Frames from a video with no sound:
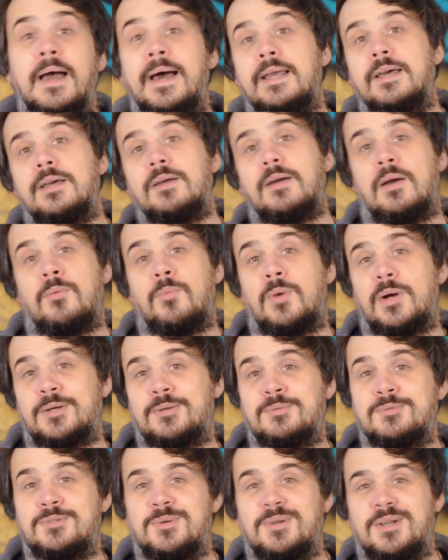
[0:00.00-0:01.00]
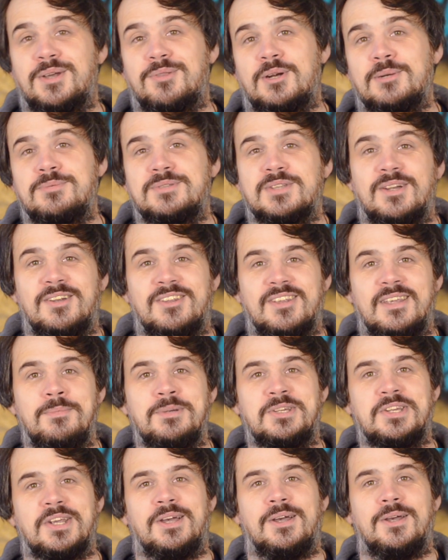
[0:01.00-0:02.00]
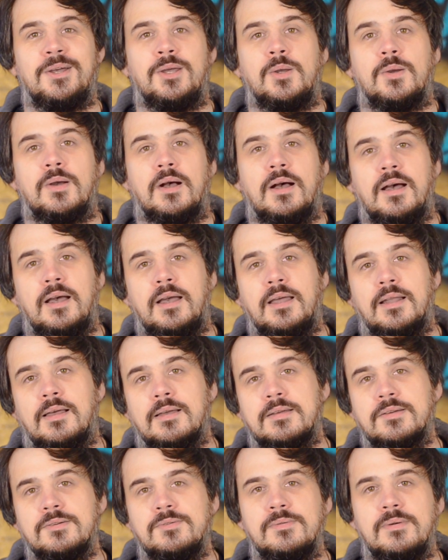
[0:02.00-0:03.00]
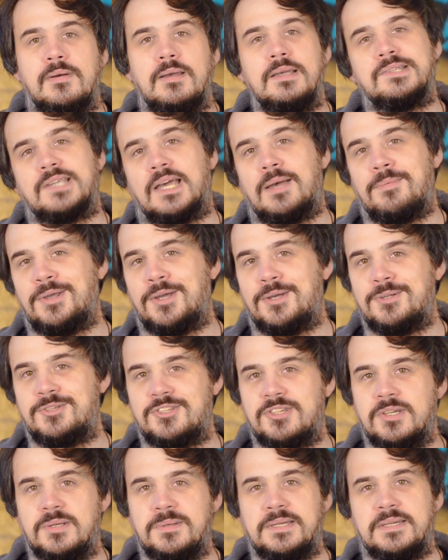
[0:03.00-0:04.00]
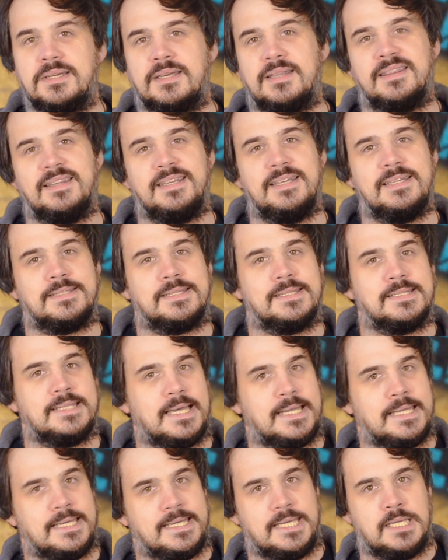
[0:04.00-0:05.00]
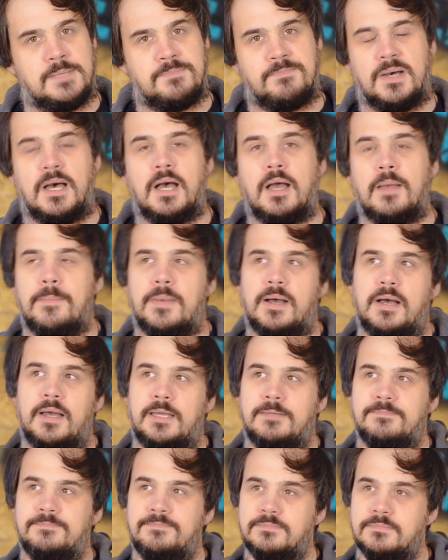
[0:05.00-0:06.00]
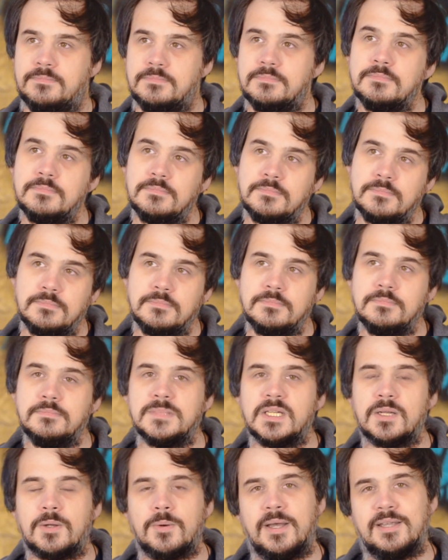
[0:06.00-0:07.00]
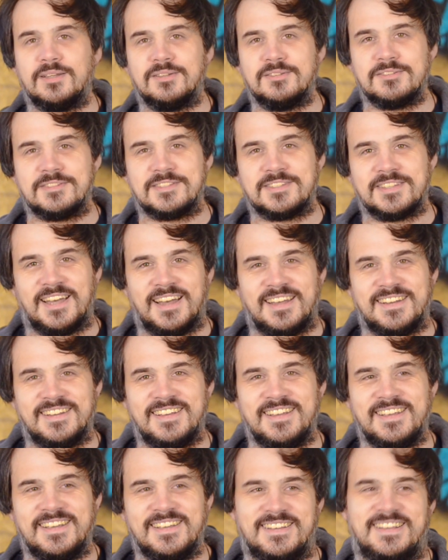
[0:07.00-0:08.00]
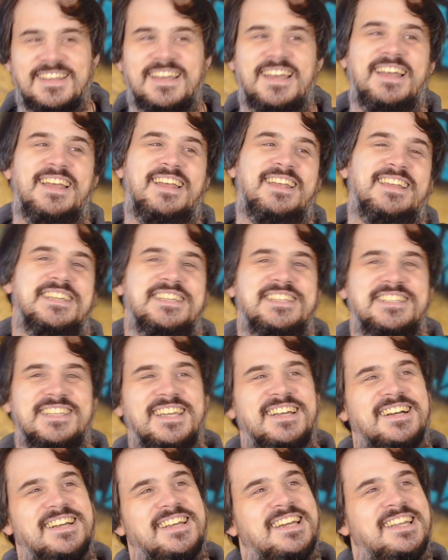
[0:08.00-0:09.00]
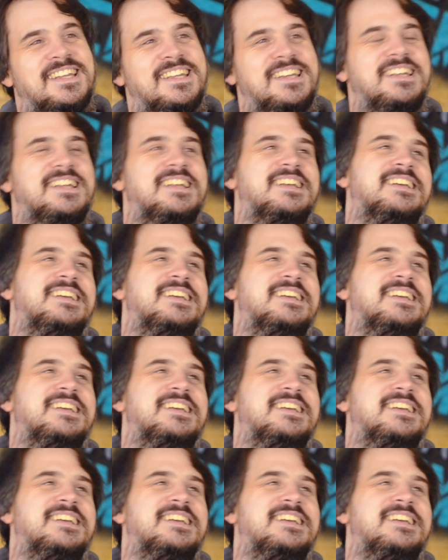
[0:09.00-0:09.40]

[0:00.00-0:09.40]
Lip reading: Hello and welcome to another episode of the HEMA Show. I, like always, am your host Stuart, and this is edited by my acquaintance, Andy. Say hi, Andy.